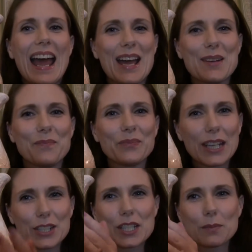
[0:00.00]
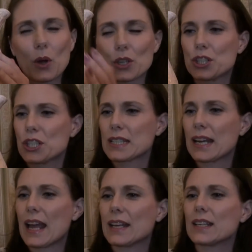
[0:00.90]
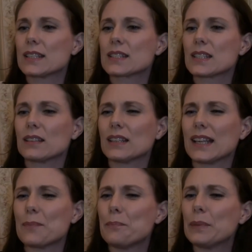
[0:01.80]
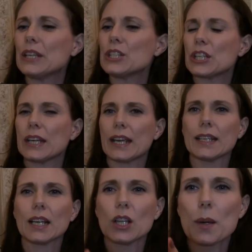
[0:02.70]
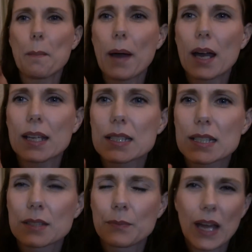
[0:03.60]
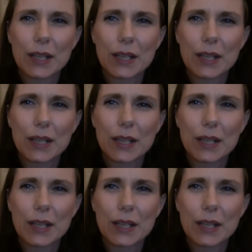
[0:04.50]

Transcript: Um, Yeah, just some orange juice in it. And it is like a peachy kind of colour, but it's...